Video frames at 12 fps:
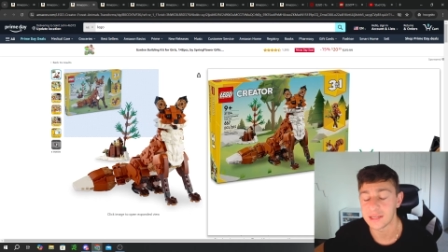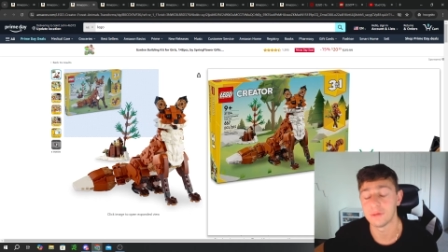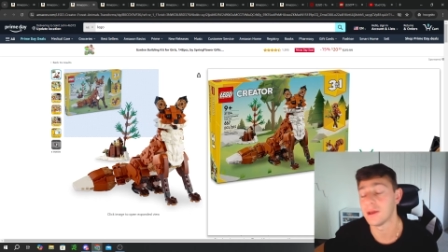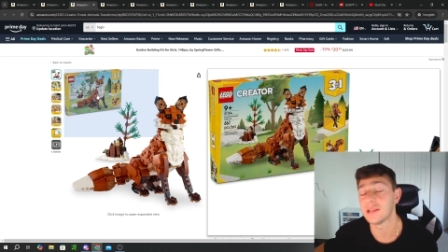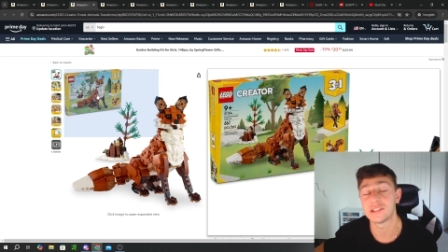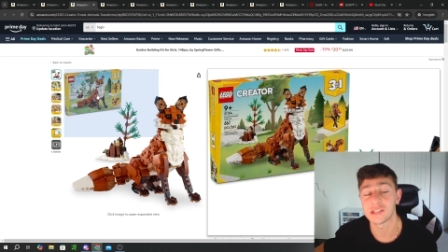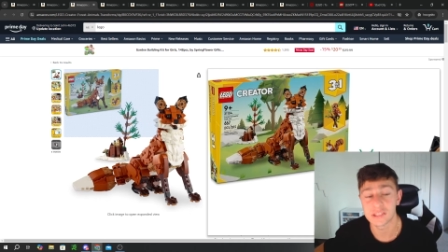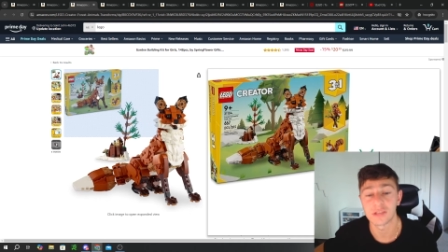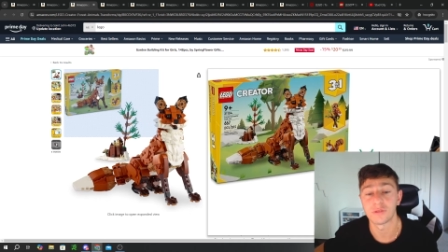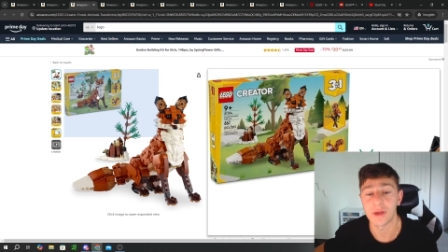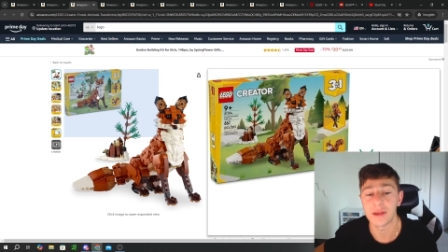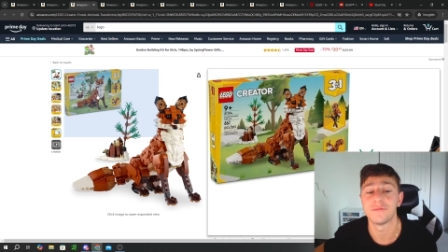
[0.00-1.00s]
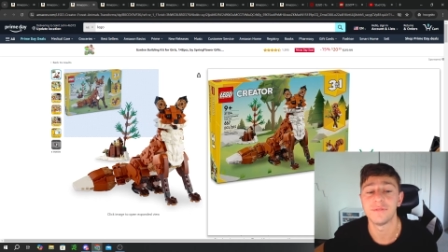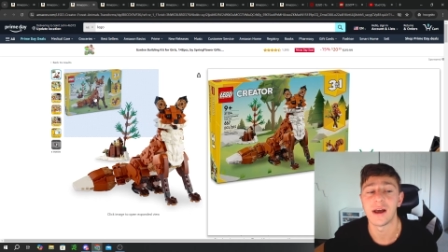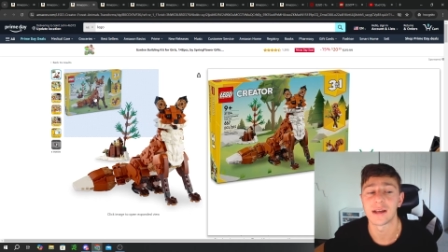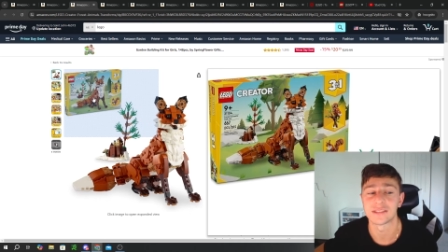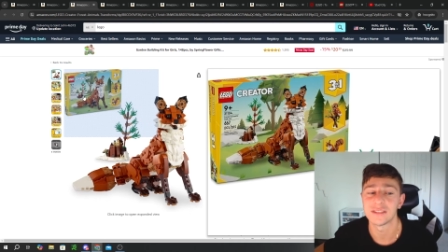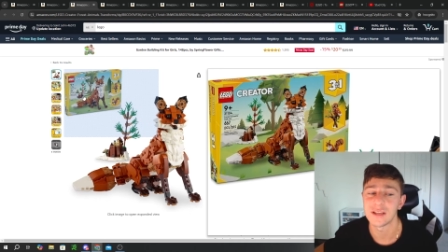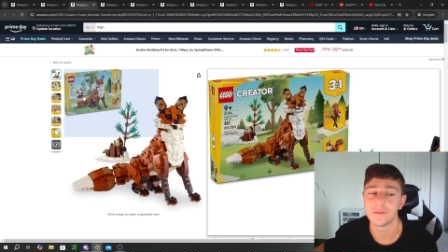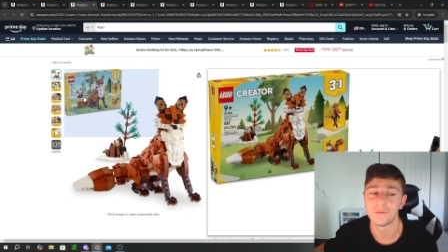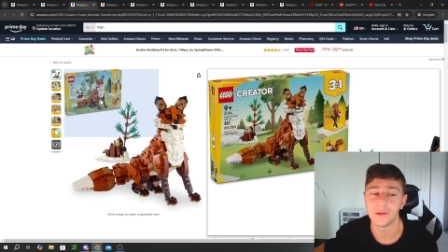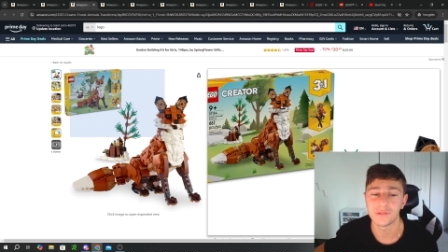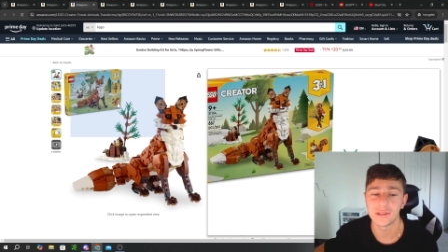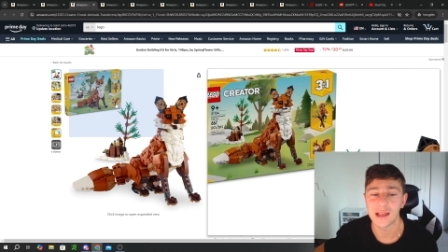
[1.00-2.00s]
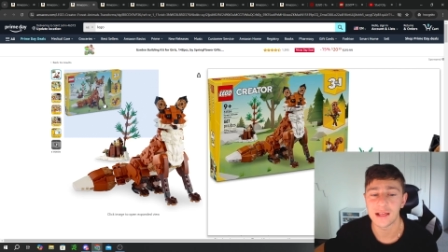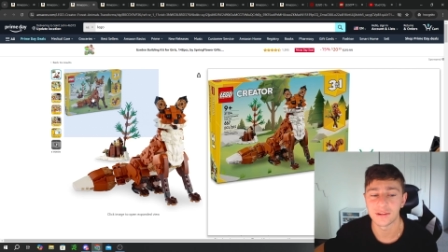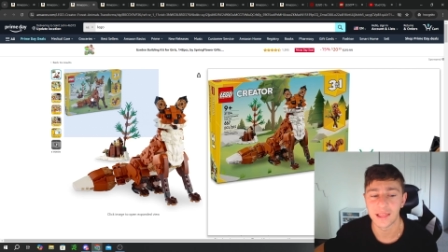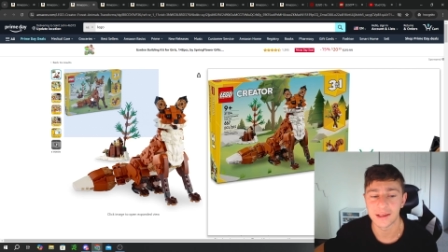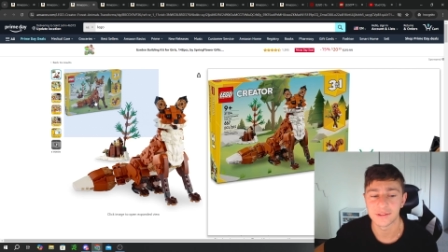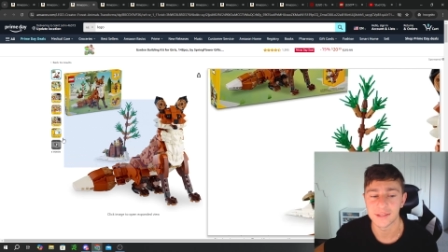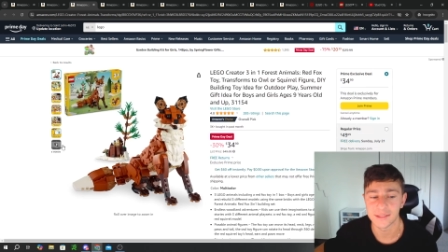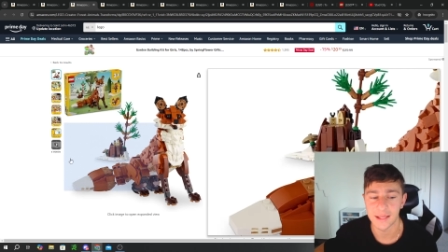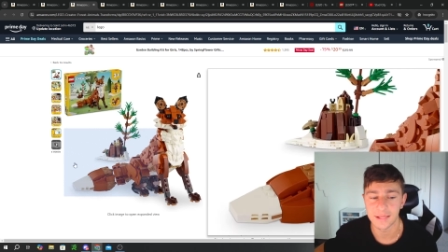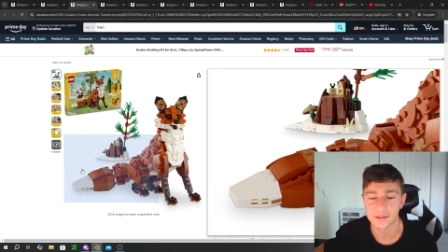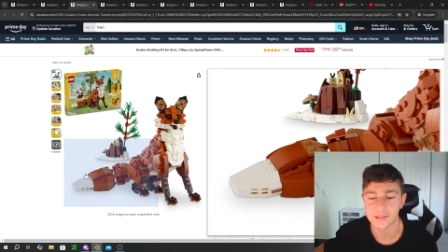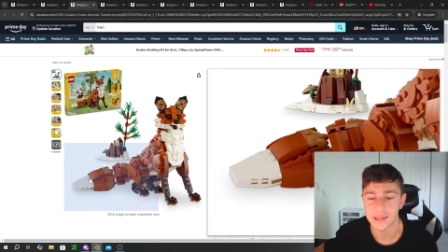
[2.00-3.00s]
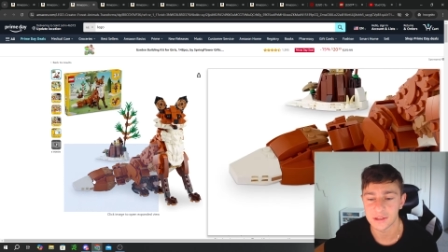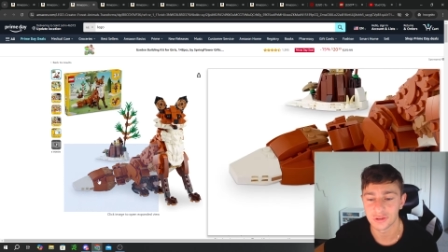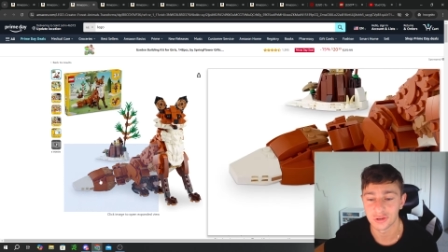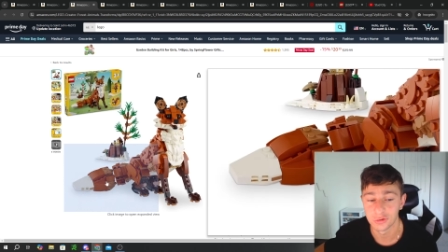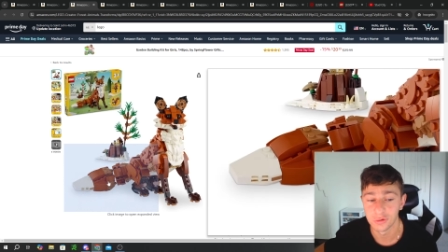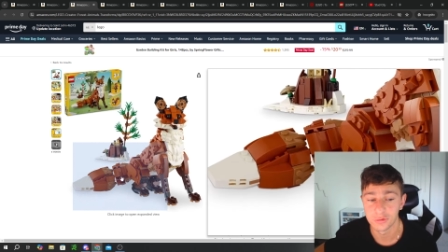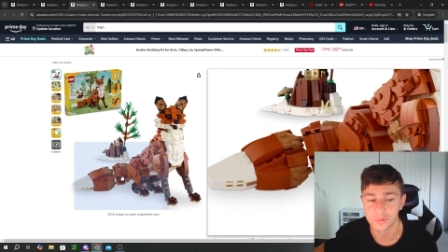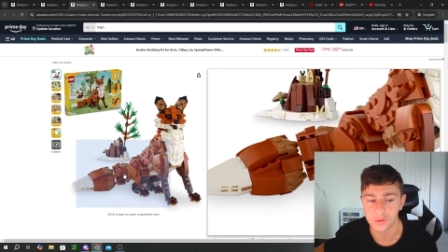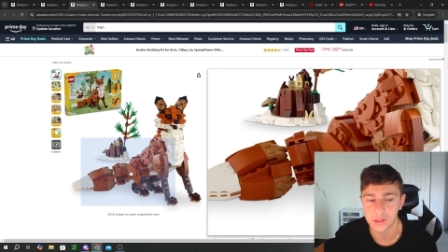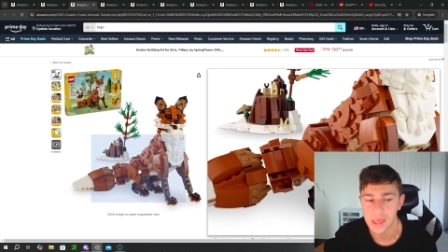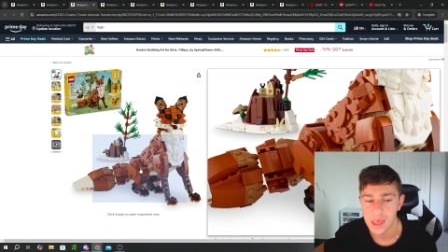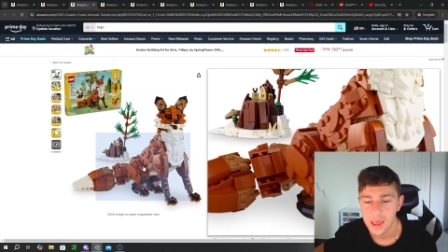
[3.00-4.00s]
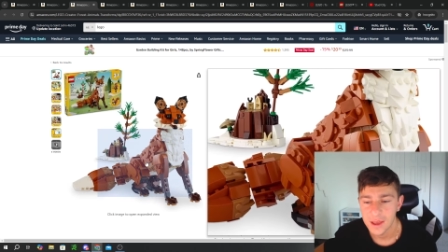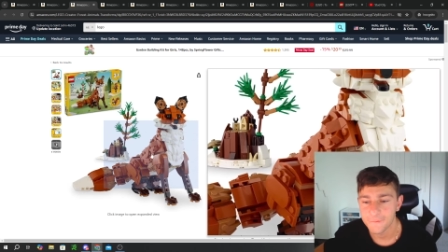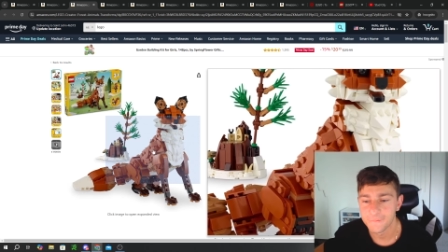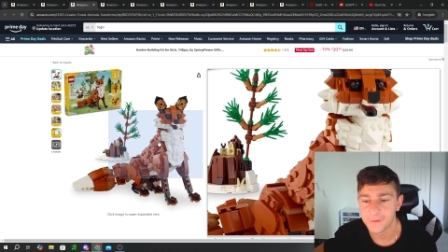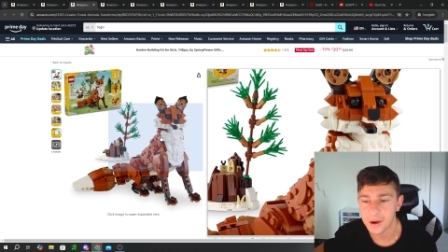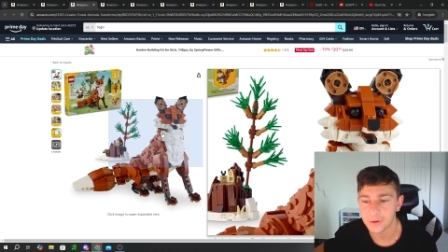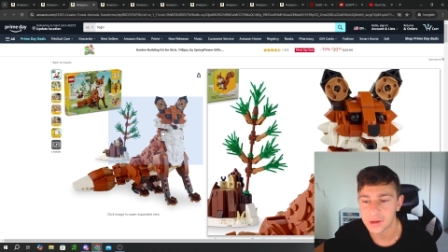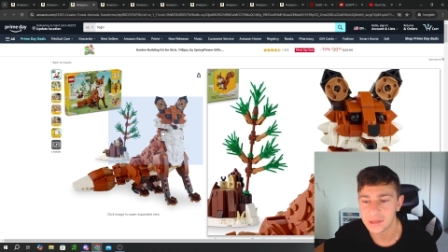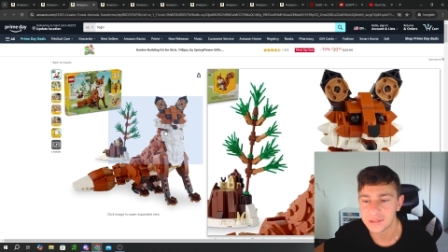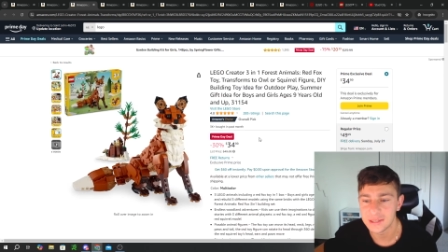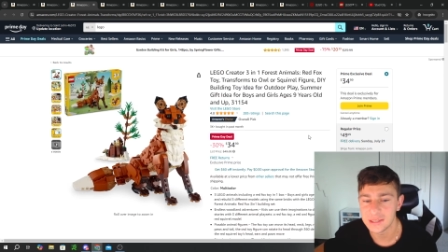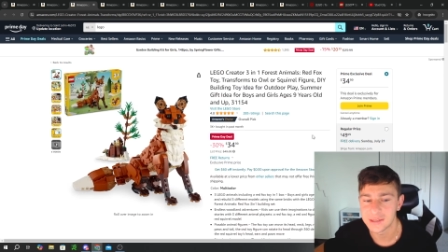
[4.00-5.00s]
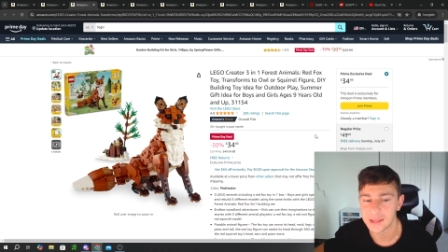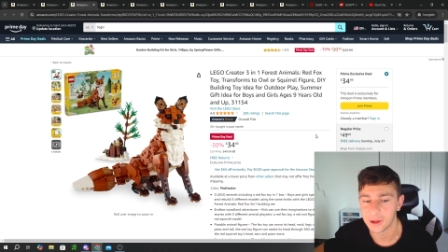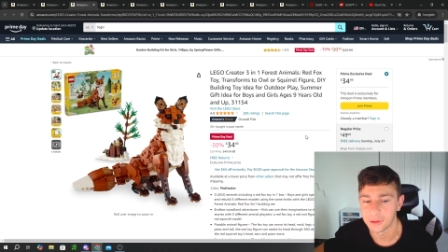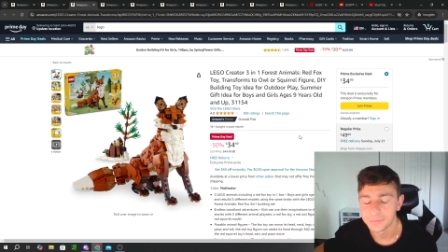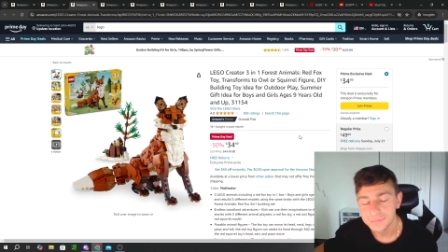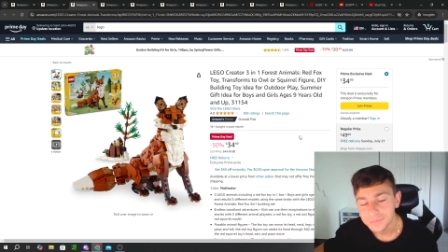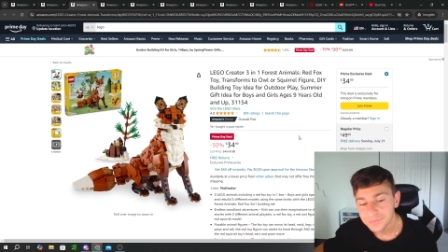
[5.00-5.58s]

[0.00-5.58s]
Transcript: Anyway, it's just the Red Fox. It's a $50 Lego set that looks like truthfully very detailed.